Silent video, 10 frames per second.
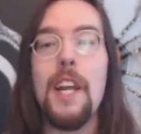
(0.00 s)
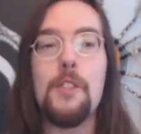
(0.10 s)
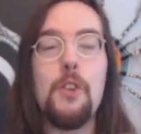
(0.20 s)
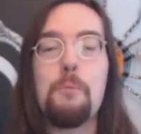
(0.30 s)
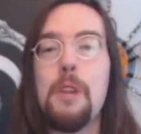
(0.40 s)

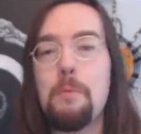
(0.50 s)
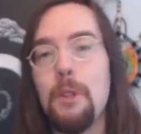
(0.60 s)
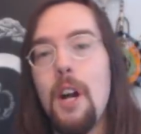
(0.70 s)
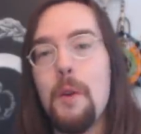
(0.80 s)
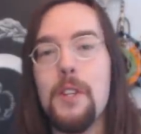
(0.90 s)
and so
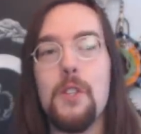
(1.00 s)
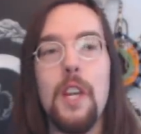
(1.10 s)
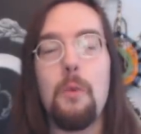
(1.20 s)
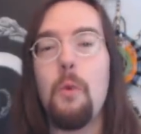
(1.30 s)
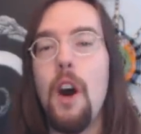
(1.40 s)
people always
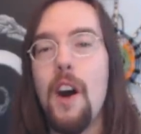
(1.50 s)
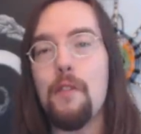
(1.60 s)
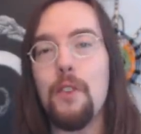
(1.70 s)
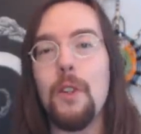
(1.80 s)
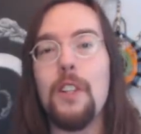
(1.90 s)
like
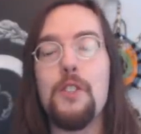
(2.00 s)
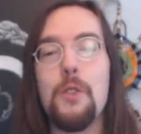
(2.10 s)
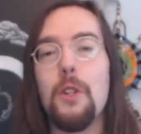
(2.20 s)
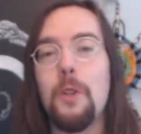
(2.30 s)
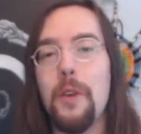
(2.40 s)
waffle and
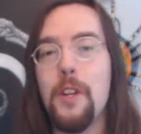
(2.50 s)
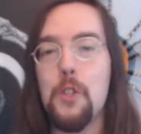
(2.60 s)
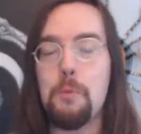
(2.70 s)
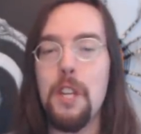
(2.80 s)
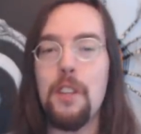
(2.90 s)
do the lawyer
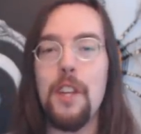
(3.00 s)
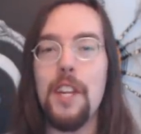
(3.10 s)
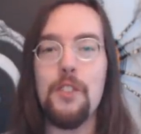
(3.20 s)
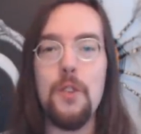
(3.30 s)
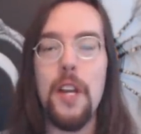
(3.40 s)
speak
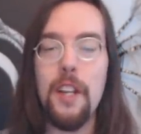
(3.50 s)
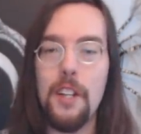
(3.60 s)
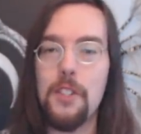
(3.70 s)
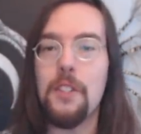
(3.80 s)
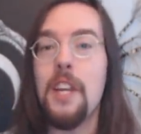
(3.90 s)
thing and try
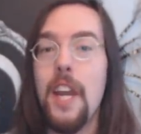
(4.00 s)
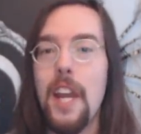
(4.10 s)
not to